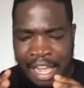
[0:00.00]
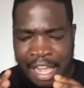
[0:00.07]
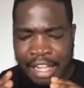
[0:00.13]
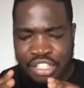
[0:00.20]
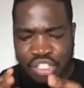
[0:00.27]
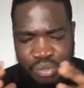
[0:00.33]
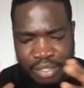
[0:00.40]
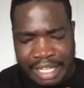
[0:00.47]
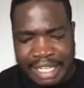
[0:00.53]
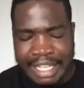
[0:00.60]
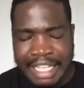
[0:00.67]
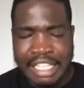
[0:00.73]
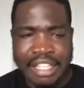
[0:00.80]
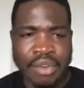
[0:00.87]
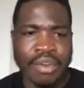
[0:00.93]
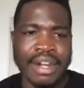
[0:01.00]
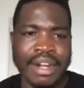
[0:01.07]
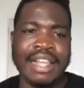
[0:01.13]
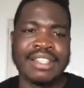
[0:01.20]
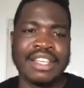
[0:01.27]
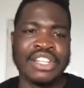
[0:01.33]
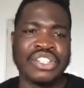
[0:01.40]
trickling into the
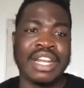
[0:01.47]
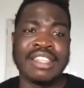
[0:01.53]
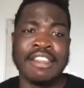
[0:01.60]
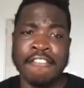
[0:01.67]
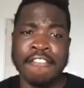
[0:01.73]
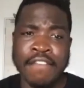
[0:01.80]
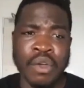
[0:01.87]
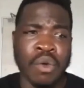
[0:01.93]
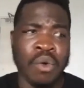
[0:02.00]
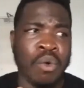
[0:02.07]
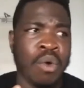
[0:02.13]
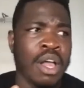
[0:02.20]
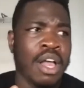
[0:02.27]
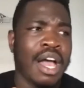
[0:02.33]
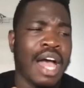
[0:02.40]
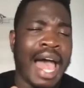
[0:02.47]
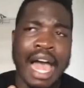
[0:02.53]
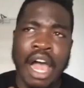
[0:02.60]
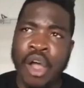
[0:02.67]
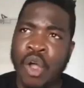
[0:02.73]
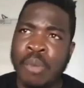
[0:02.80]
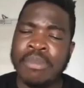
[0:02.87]
organization, and they feel at
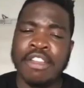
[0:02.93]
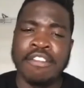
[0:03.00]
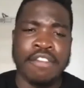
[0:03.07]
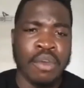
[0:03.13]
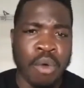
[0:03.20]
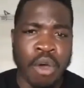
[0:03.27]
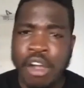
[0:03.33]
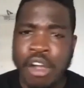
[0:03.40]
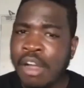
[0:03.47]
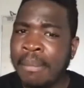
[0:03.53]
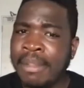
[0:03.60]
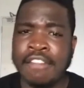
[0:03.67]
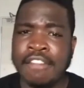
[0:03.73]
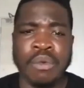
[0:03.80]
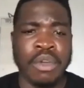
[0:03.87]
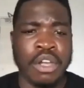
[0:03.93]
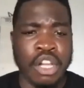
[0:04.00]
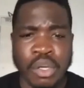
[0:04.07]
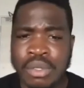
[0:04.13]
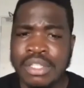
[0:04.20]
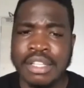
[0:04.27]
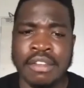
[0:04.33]
home, they feel welcome, and they feel inclusive.